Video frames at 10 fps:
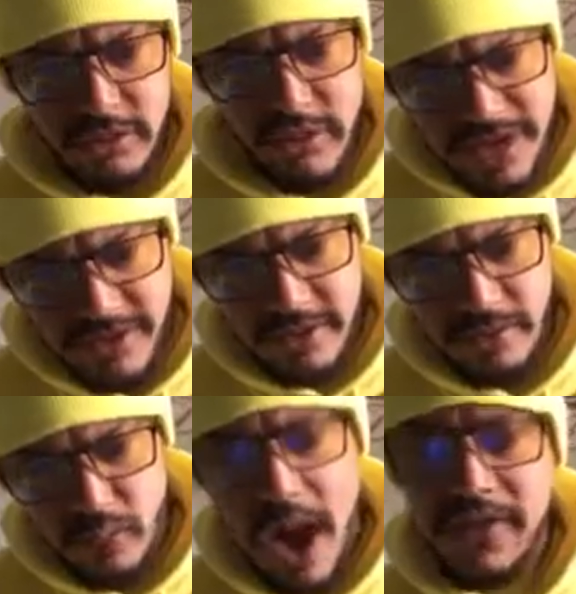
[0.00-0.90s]
a
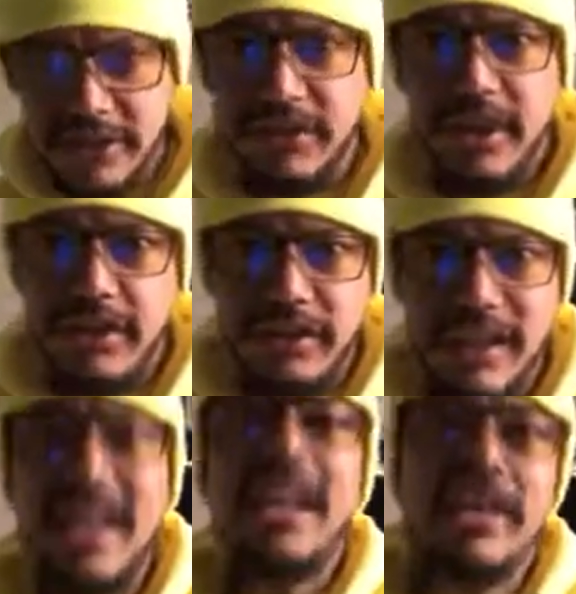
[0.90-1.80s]
reason why this is.
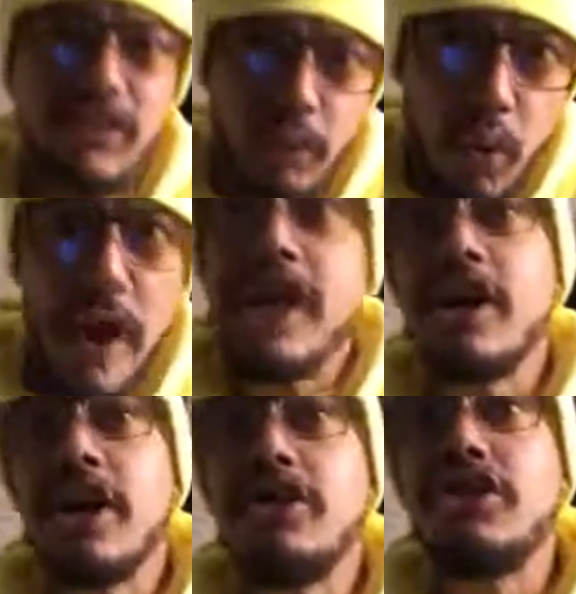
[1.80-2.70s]
He is the
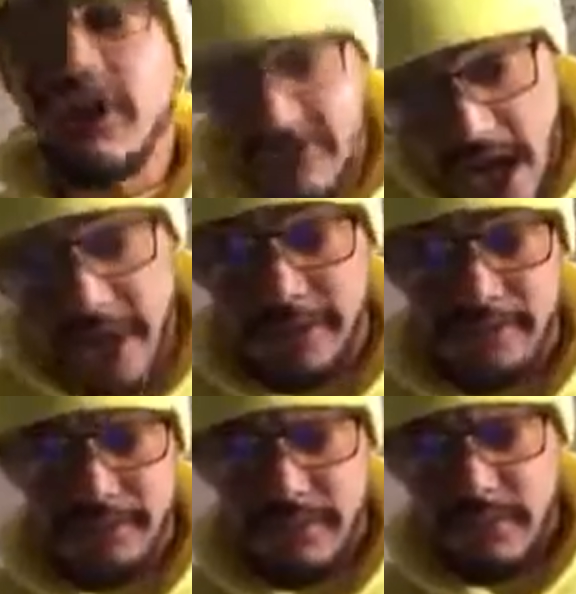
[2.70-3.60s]
warrior. She is not.
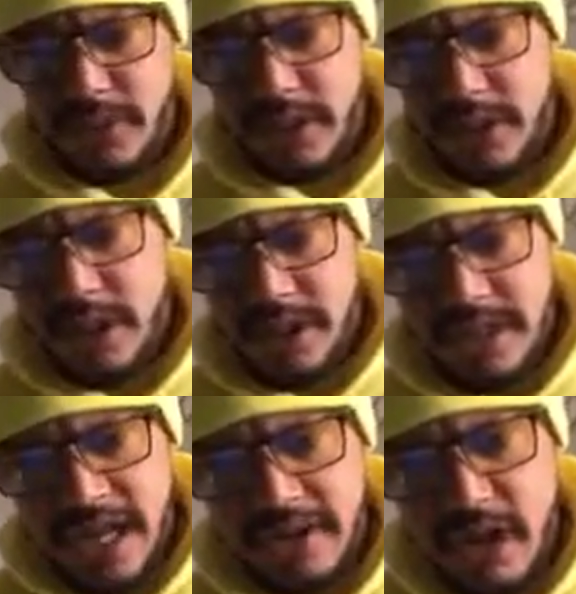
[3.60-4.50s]

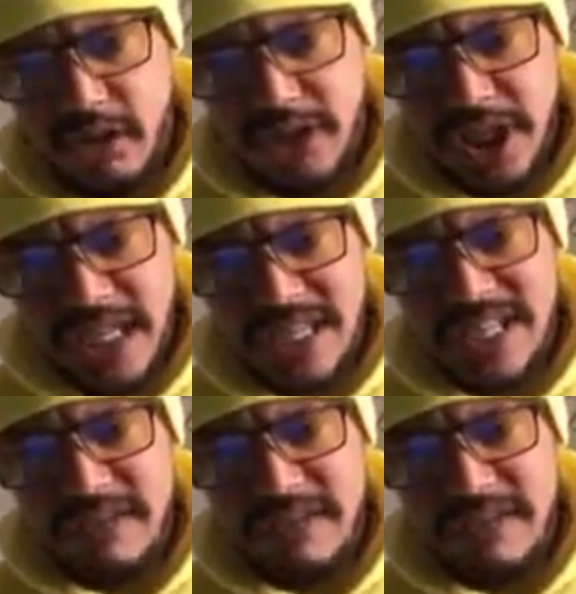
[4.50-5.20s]
Technology is